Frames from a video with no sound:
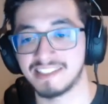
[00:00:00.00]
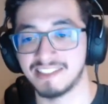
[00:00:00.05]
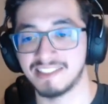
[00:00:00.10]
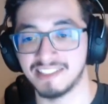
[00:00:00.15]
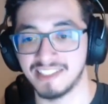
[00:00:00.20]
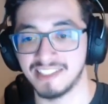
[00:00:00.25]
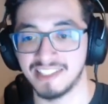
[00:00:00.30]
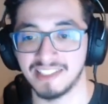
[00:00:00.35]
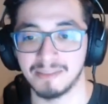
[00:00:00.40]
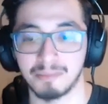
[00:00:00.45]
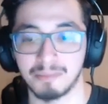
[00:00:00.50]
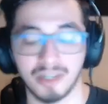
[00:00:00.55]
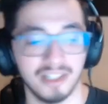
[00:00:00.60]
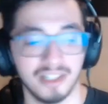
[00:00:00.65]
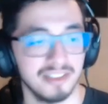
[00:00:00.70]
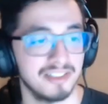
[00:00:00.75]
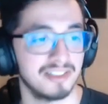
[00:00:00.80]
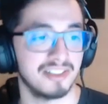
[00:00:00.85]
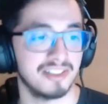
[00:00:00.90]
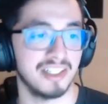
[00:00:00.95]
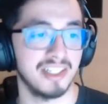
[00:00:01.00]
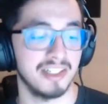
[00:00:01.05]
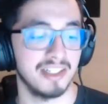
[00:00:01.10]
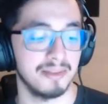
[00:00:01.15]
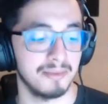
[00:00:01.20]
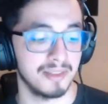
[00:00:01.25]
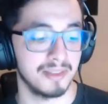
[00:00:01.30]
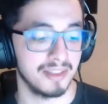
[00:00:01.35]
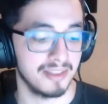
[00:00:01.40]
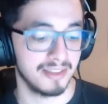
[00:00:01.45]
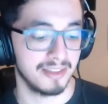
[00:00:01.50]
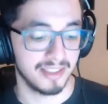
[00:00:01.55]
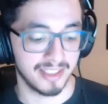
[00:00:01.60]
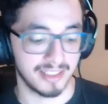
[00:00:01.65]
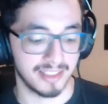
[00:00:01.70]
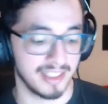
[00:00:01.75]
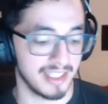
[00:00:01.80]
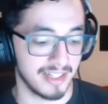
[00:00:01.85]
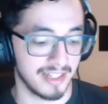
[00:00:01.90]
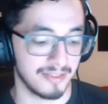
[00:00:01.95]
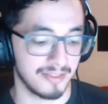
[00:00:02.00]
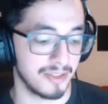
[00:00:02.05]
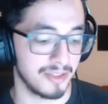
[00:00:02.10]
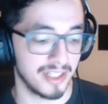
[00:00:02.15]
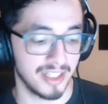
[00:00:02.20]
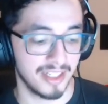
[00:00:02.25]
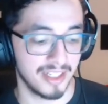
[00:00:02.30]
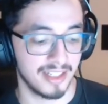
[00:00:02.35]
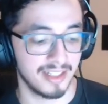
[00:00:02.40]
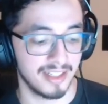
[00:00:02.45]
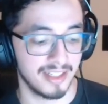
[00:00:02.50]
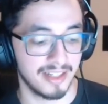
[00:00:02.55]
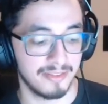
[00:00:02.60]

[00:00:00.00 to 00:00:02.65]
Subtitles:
clean, polished game and like day after day,